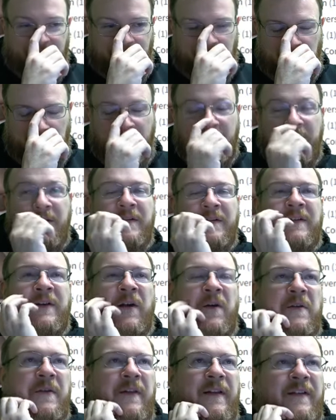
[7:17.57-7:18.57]
I couldn't
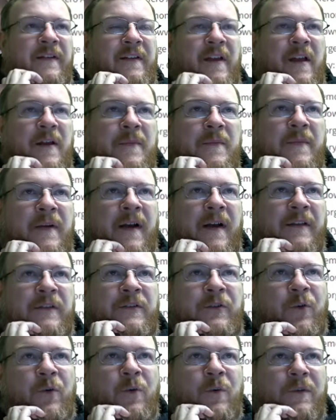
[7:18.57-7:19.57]
tell you the last time I
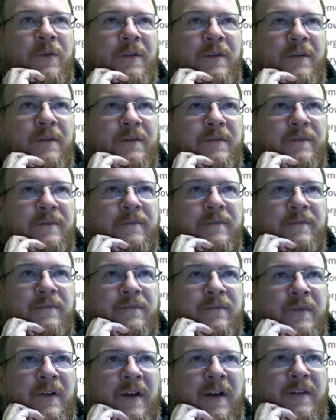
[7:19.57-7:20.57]
sold
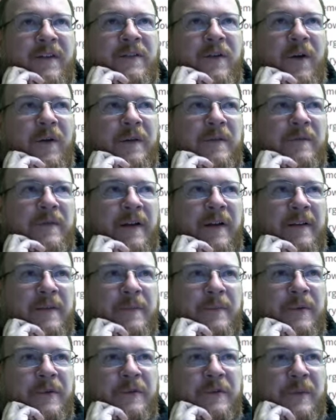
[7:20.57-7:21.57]
a Scarlet Violet
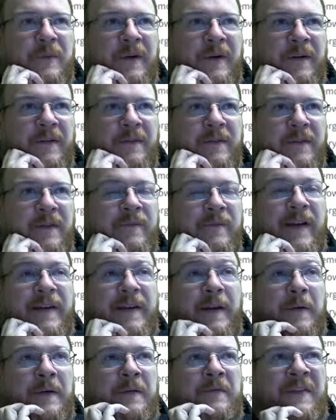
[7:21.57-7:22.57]
booster box. In fact,
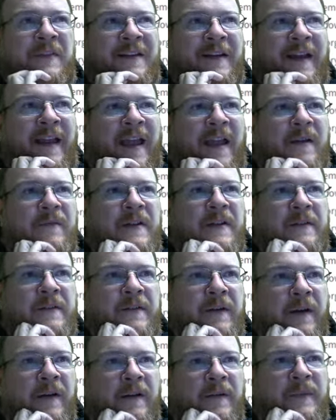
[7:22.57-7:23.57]
I don't even think I have any in
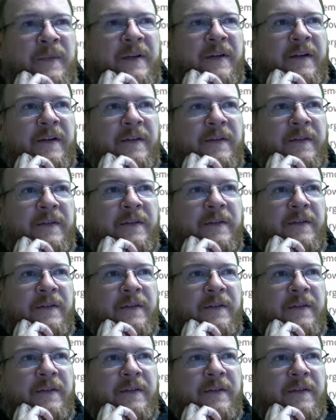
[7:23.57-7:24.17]
stock because